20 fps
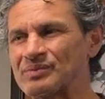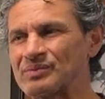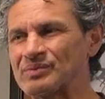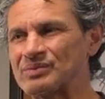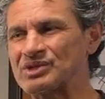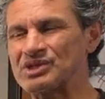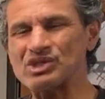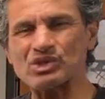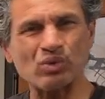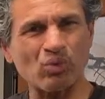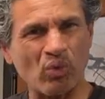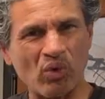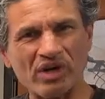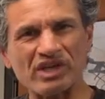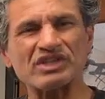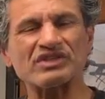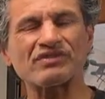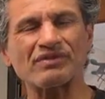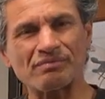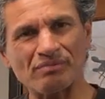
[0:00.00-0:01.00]
just
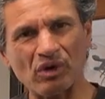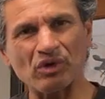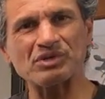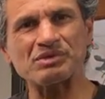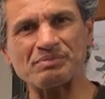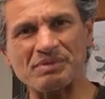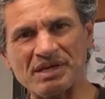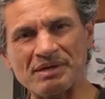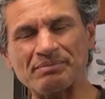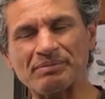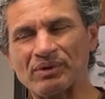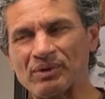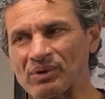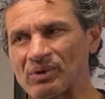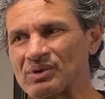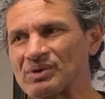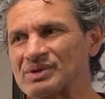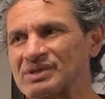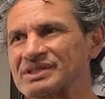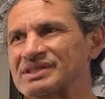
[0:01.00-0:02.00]
works for most people.